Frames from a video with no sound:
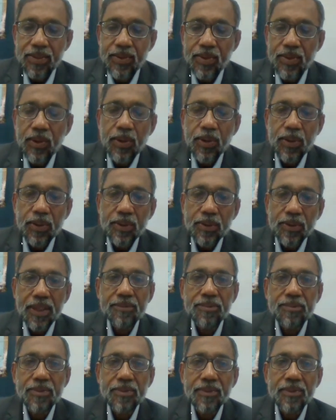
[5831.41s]
So
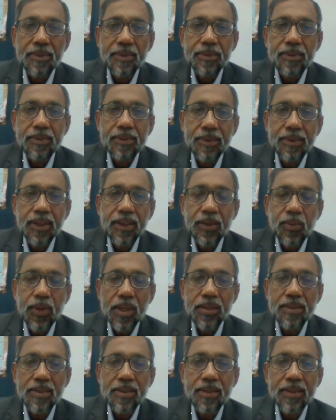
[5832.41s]
if it
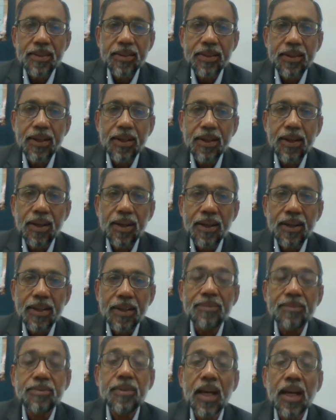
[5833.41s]
was,
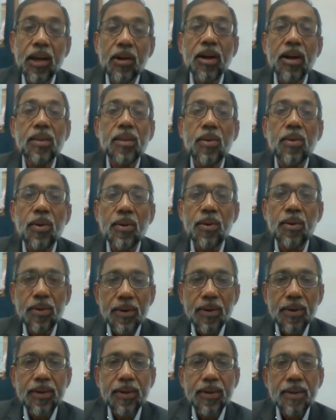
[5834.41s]
if there were
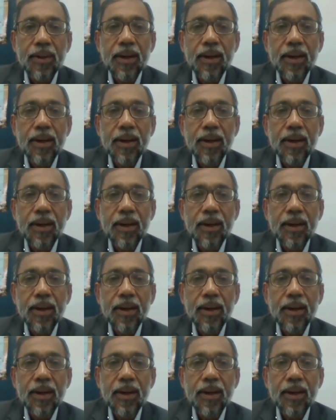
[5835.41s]
no